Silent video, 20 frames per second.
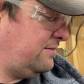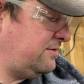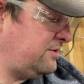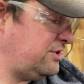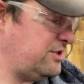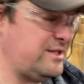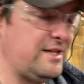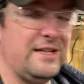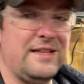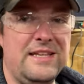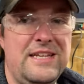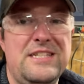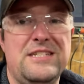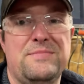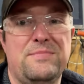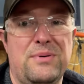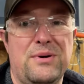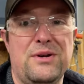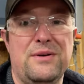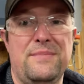just at
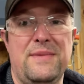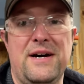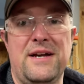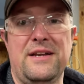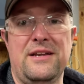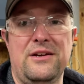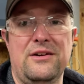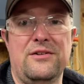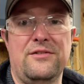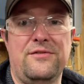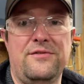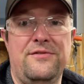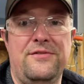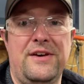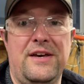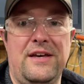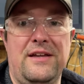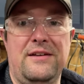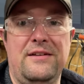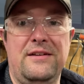least put them on here to
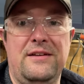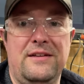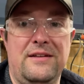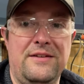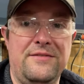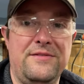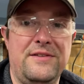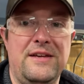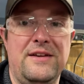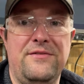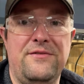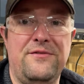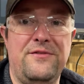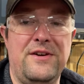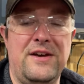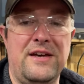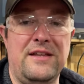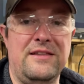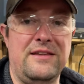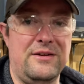fit. And if they
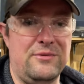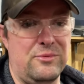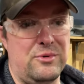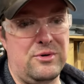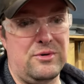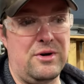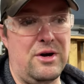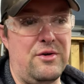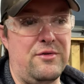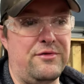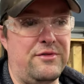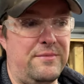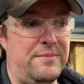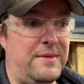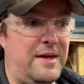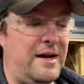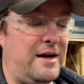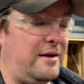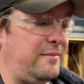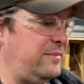fit, then we'll go from
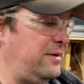there.